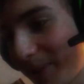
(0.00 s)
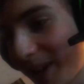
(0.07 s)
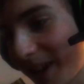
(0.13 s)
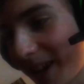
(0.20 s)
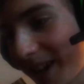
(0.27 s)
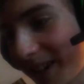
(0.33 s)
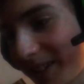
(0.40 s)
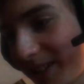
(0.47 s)

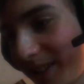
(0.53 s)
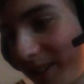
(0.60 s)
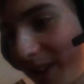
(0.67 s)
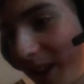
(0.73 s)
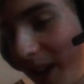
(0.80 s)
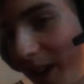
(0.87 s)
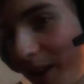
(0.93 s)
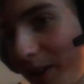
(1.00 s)
pickaxes,
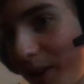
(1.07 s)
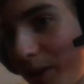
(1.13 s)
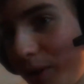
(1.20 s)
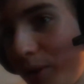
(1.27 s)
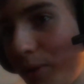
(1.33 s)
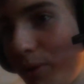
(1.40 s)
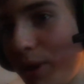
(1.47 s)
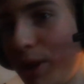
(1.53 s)
and a
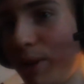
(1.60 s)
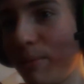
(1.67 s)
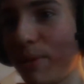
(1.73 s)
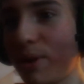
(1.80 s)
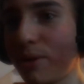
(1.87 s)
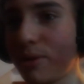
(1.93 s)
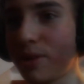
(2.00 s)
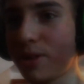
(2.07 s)
new
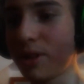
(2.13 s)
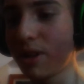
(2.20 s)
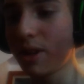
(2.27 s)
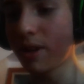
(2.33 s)
emote.